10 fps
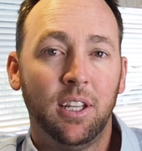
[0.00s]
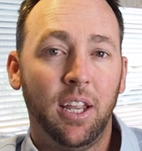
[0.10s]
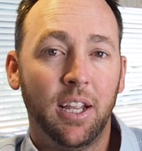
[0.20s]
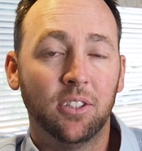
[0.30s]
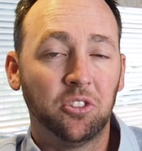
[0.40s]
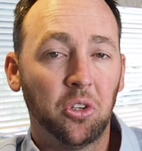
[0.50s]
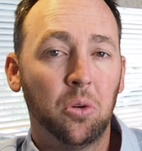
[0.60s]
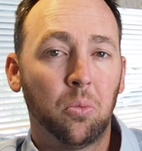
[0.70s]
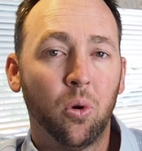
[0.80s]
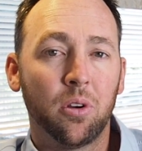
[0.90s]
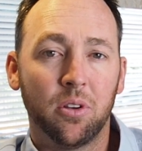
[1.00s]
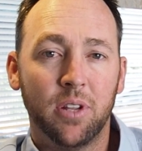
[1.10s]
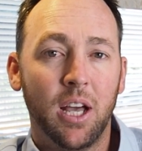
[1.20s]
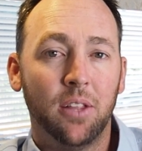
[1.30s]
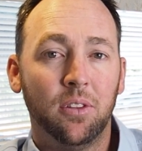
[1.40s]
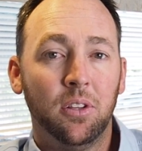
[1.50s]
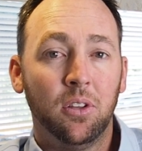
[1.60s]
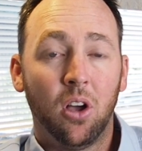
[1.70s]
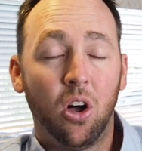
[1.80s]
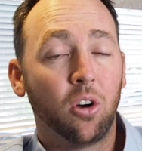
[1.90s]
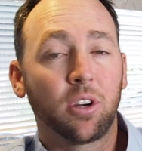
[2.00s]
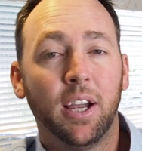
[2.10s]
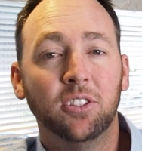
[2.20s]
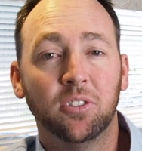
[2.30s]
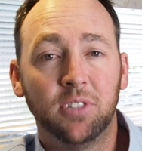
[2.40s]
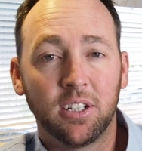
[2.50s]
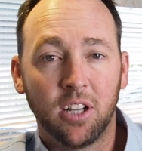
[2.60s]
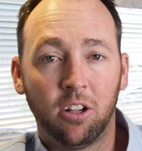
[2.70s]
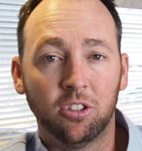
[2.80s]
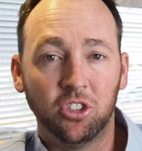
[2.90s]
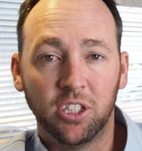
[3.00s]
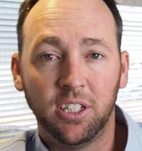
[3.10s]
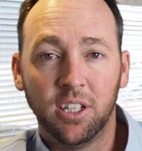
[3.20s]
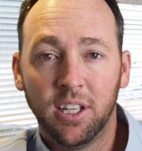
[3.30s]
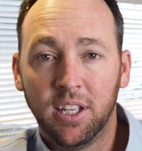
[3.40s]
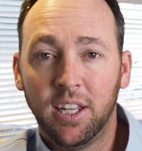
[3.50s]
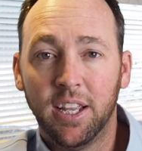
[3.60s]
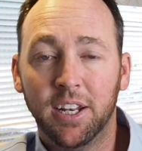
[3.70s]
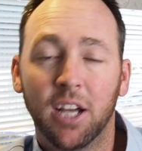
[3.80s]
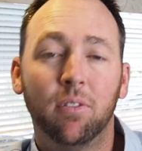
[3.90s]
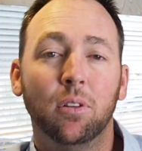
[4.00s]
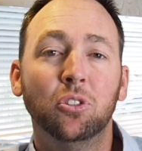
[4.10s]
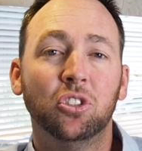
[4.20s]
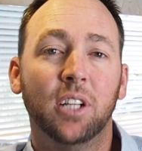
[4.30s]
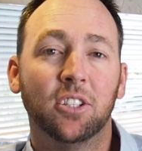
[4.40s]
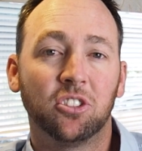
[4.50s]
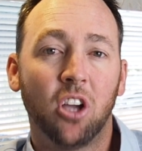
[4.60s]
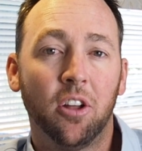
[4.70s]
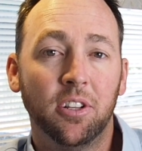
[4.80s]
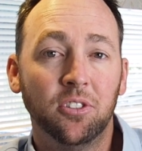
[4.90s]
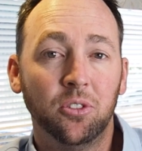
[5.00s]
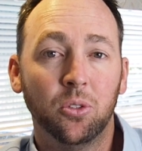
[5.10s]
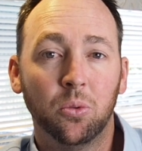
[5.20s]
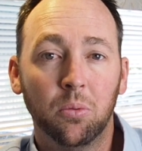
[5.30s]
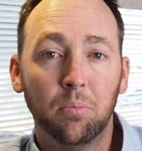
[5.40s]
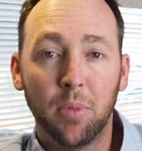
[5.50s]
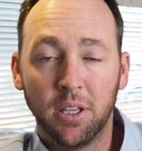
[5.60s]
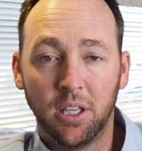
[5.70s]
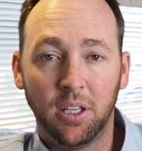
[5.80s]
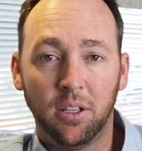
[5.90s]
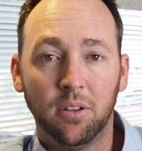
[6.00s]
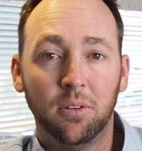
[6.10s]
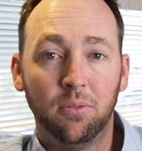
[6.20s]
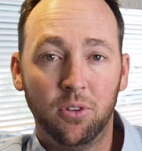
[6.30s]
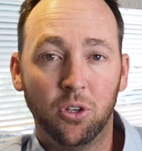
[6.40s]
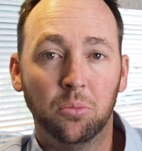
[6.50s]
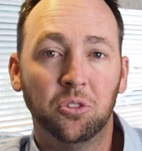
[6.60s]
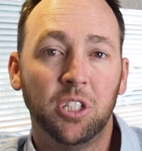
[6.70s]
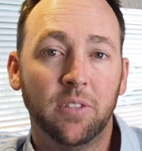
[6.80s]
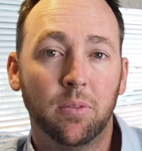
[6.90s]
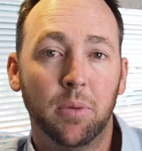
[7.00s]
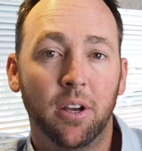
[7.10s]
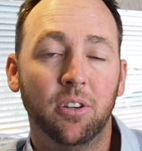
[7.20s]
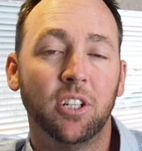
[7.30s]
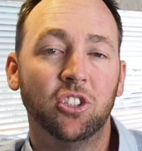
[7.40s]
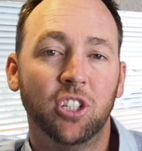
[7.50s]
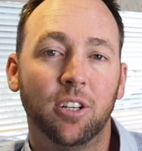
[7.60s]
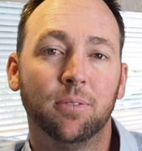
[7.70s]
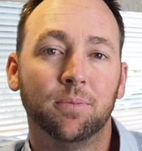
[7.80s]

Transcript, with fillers: and so important that all kinds of technology and evolution has gone into making films even better each year.